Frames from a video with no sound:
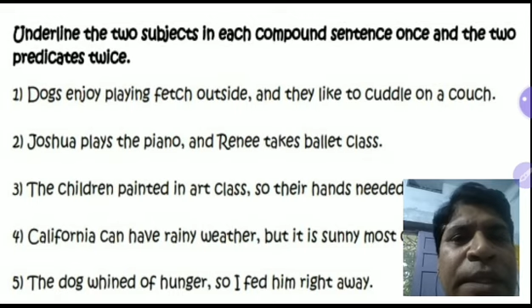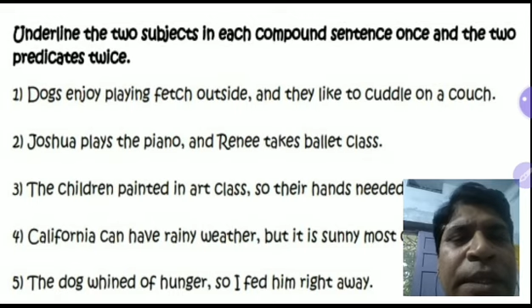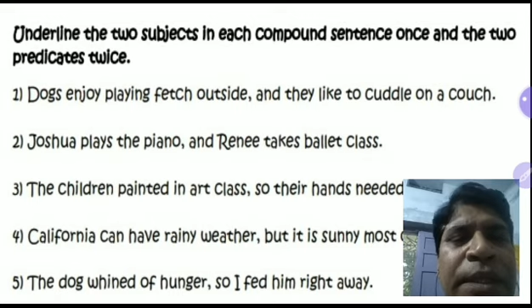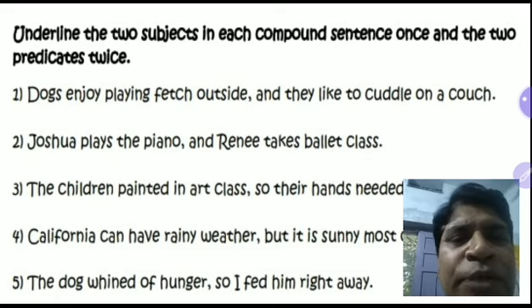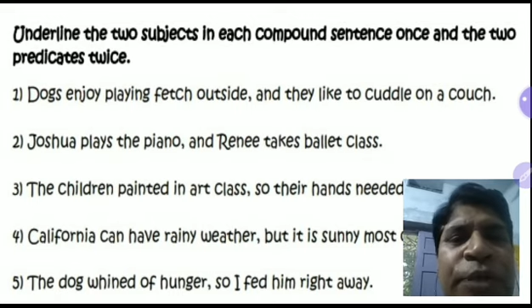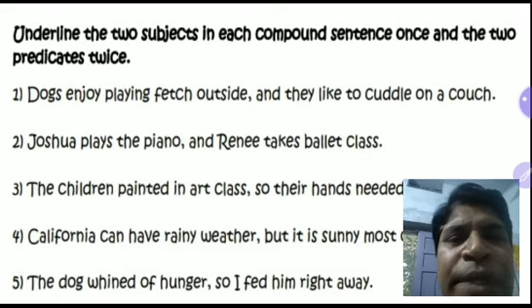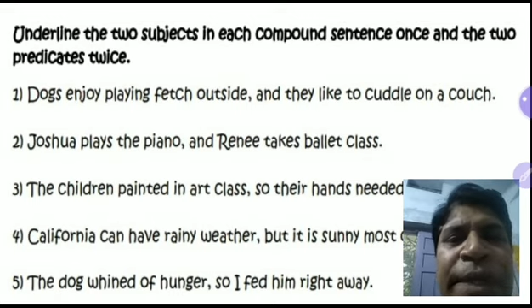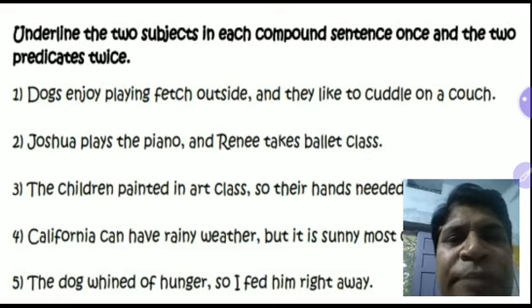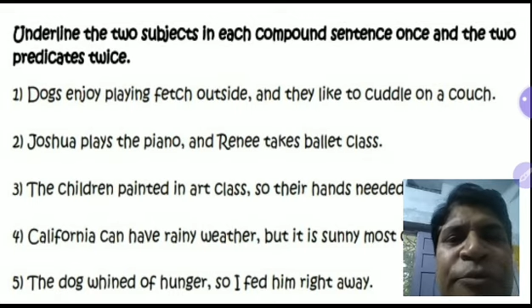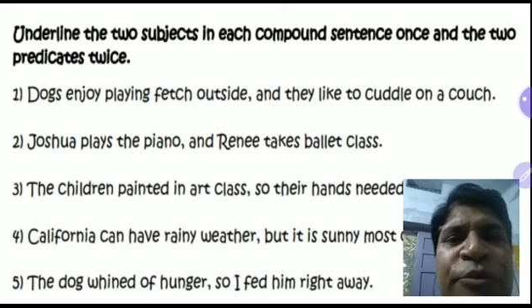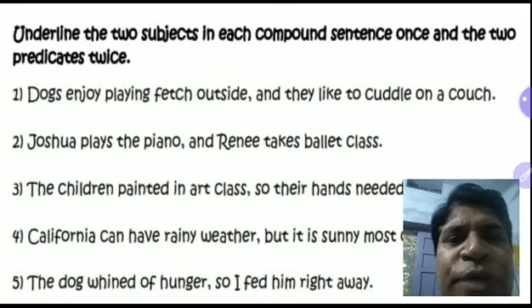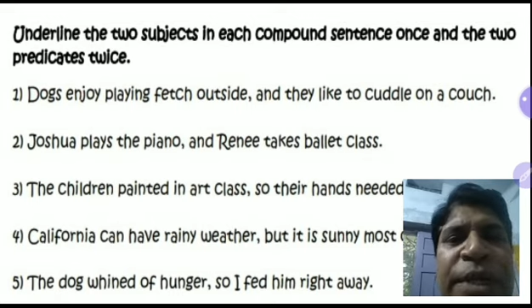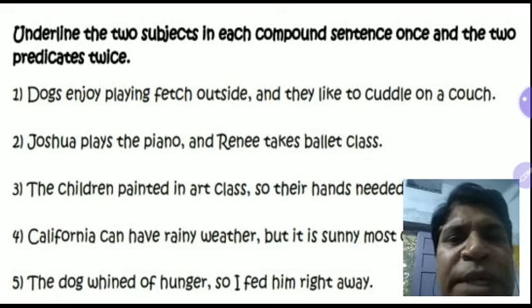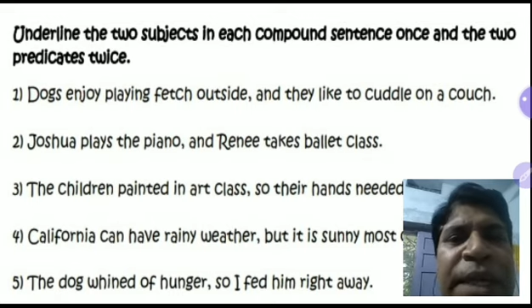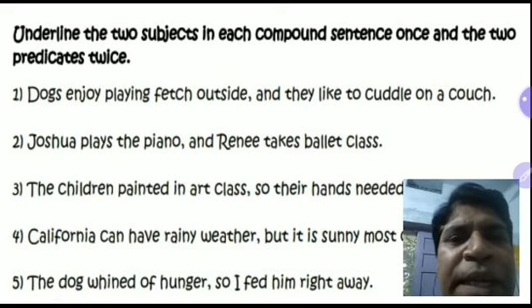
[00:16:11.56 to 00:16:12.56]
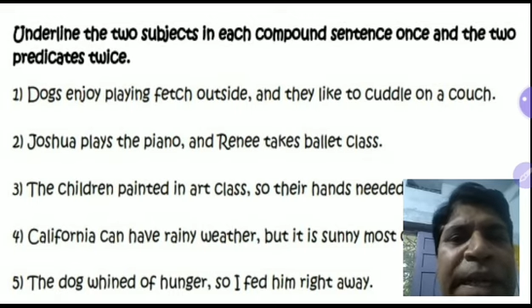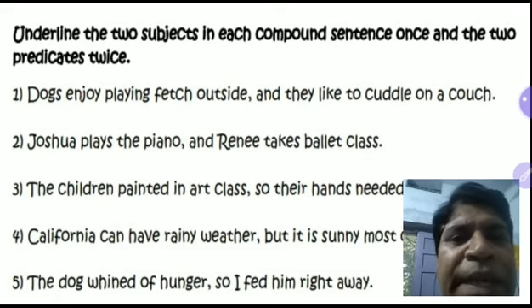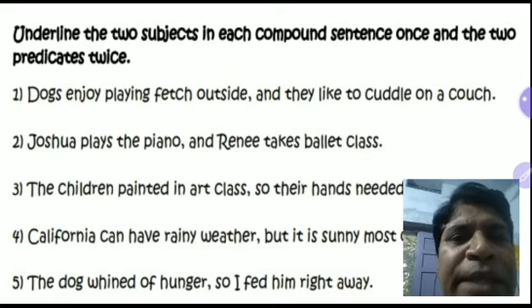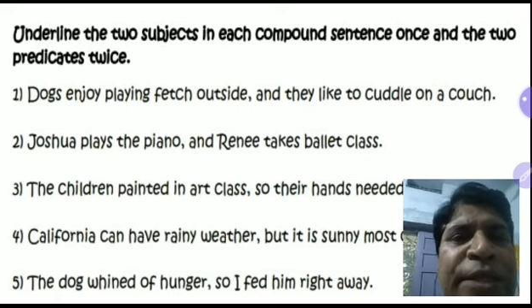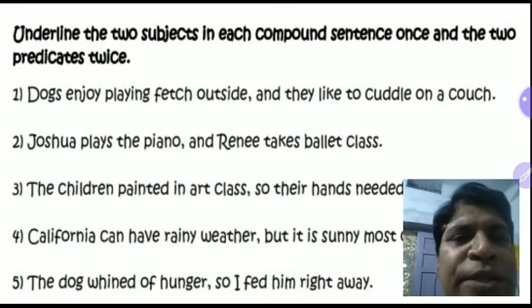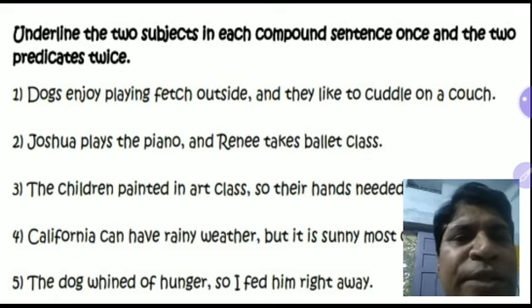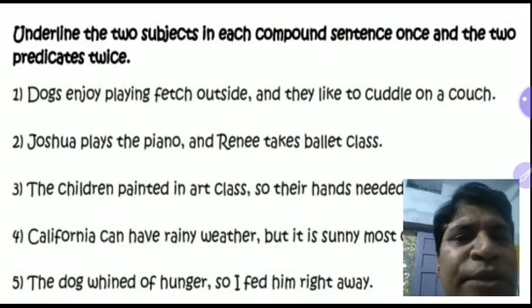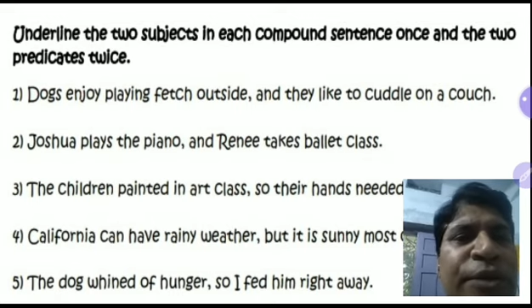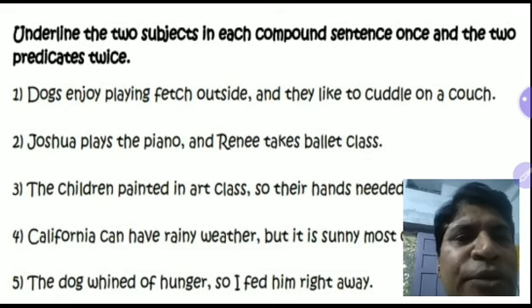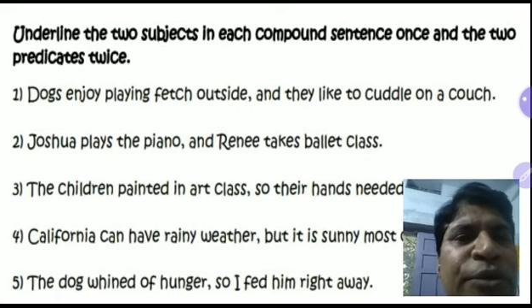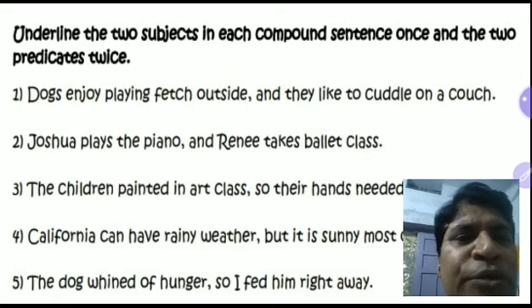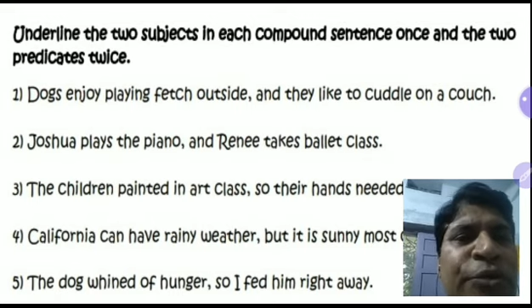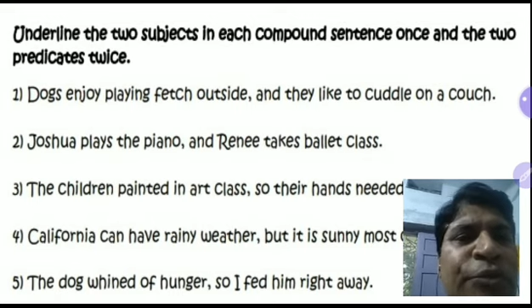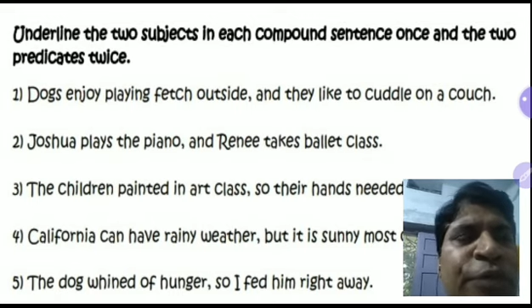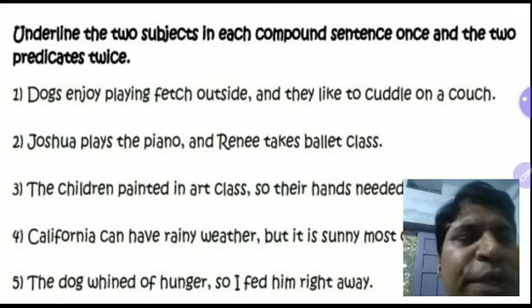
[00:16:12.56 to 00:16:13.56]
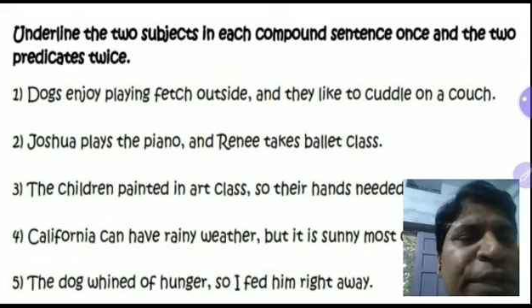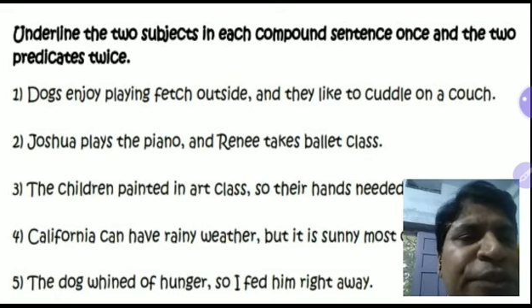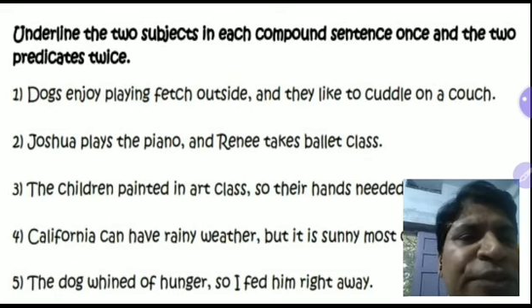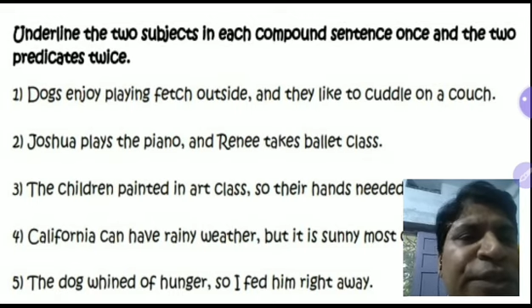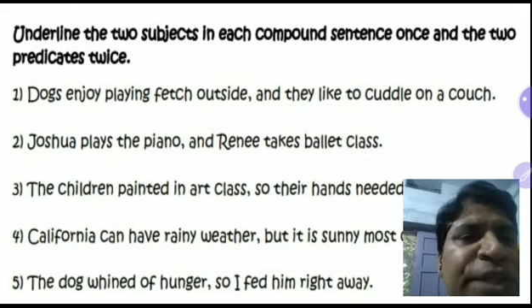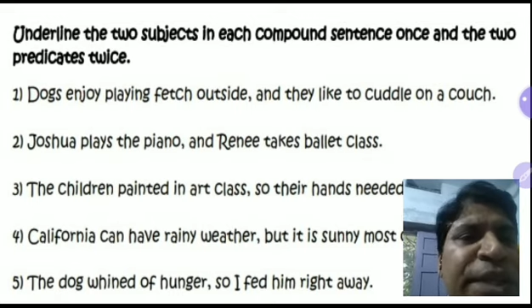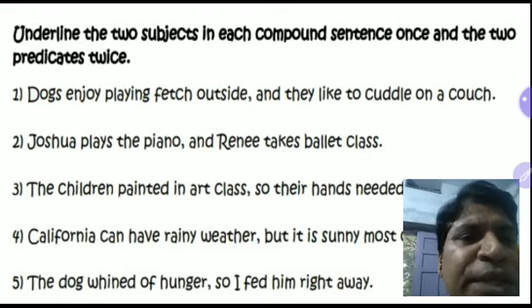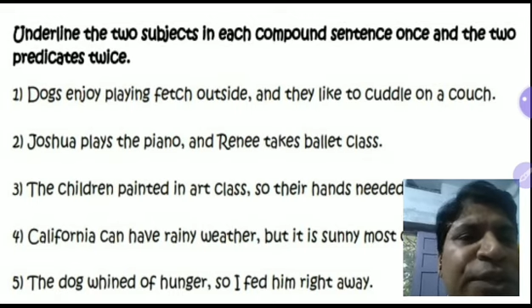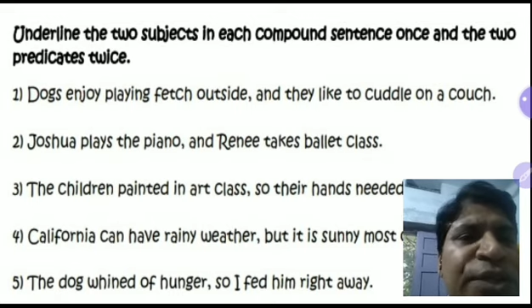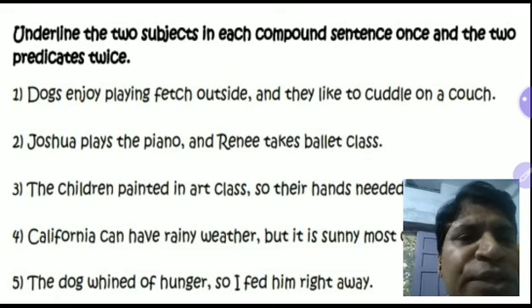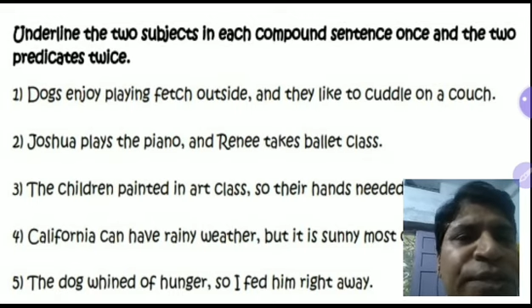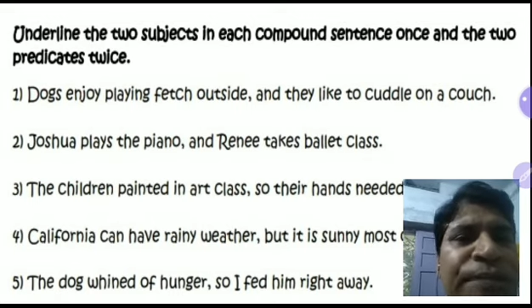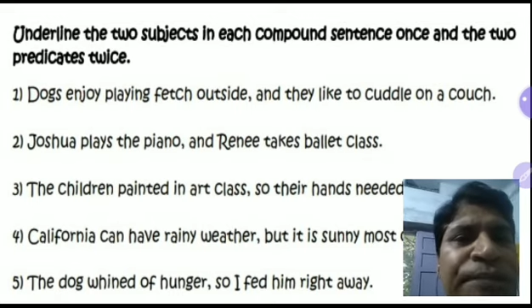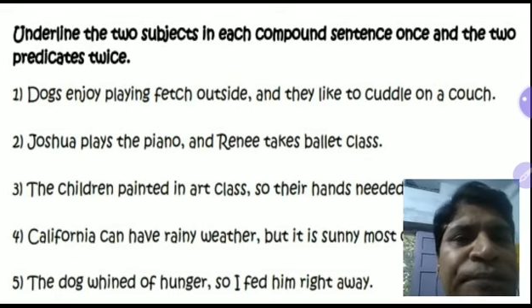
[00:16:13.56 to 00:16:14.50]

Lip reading: You have to underline once each,